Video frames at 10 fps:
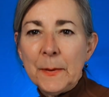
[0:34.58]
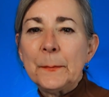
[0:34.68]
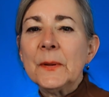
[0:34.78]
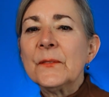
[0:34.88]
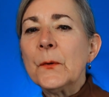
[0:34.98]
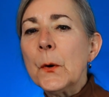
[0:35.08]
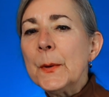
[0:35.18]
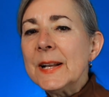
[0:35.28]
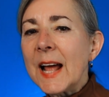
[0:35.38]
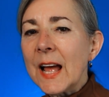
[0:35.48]
But before
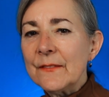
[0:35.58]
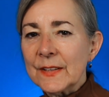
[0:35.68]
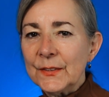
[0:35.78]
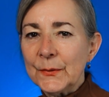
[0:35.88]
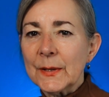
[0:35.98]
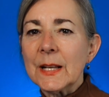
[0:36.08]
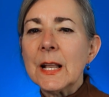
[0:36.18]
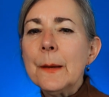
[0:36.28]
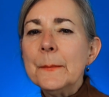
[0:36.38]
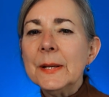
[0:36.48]
we dive into it,
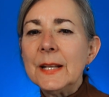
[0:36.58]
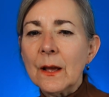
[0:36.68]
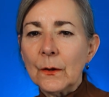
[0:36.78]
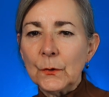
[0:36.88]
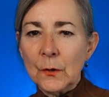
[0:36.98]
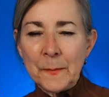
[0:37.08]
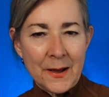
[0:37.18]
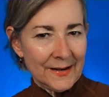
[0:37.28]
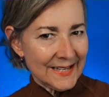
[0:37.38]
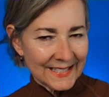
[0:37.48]
let me tell you
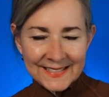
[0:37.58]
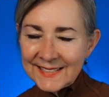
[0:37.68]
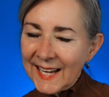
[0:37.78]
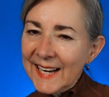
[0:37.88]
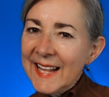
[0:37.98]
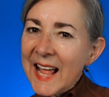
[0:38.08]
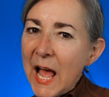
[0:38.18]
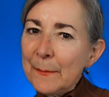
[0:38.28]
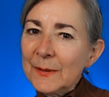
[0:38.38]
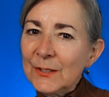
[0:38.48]
about an exciting
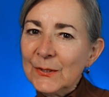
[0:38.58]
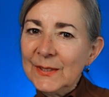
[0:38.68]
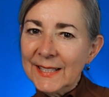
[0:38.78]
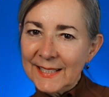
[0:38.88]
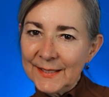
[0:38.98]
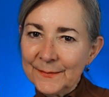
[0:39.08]
opportunity,